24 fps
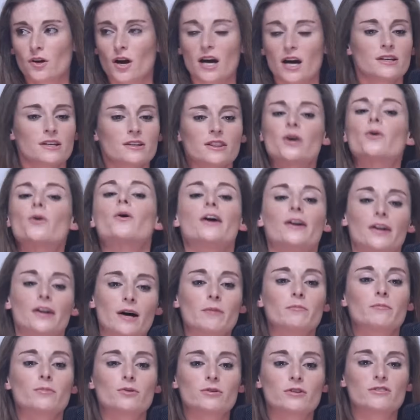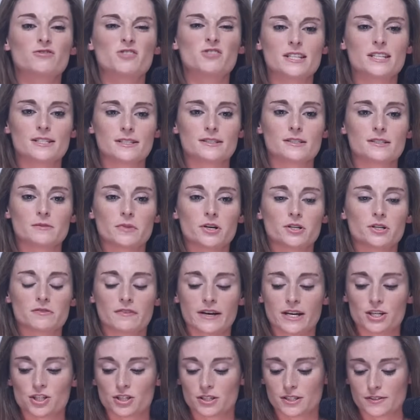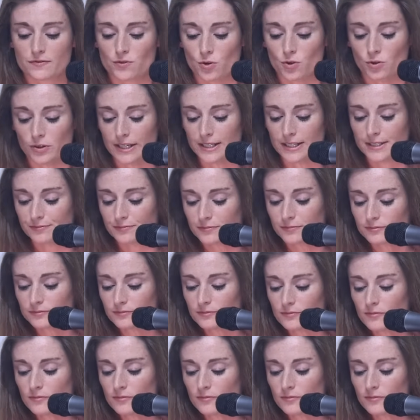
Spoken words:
I think there were a number of reasons and motivations for it.